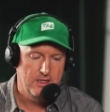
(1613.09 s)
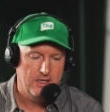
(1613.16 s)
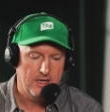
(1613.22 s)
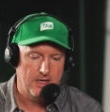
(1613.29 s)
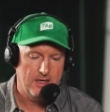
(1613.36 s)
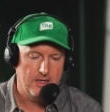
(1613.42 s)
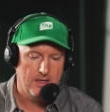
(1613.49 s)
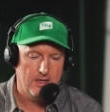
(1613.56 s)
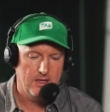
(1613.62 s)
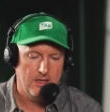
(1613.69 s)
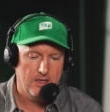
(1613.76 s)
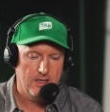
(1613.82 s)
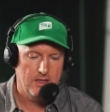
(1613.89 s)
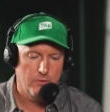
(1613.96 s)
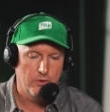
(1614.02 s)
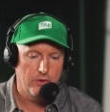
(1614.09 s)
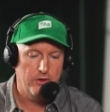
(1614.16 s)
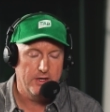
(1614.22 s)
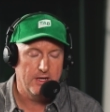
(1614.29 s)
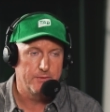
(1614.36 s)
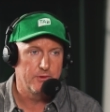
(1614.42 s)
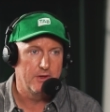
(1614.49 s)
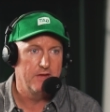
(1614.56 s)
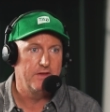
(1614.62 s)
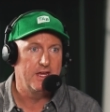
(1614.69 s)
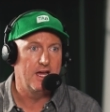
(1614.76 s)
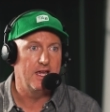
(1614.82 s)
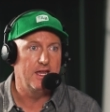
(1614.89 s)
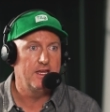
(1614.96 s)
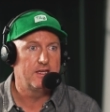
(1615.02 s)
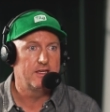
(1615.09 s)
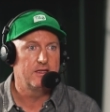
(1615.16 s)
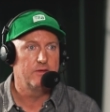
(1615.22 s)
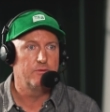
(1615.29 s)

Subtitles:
We're already up to a heavy 8.